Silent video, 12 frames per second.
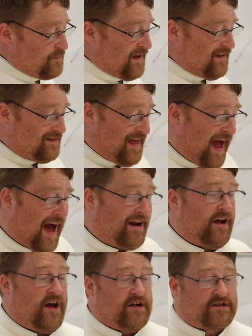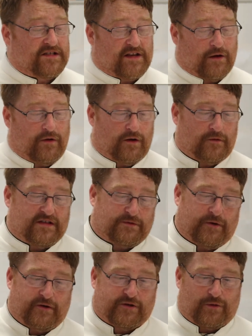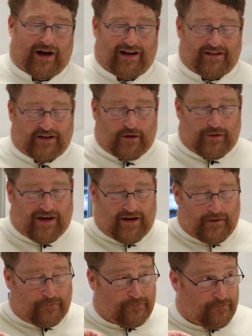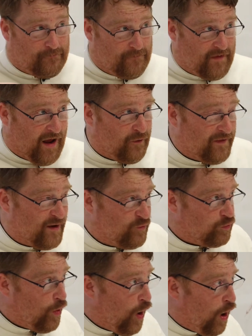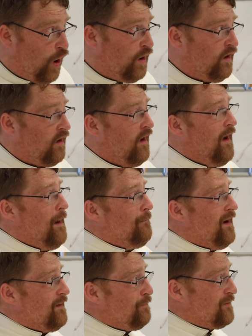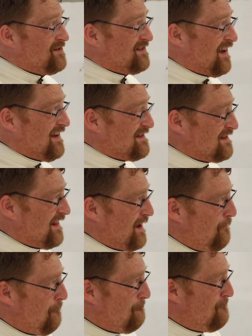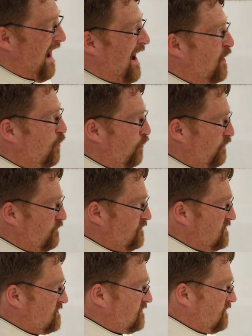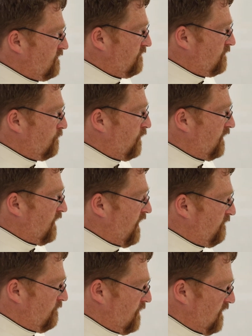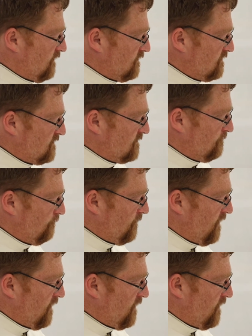And we get that just like we do with spirituality, we get it not only wrong, but precisely backwards from what love means.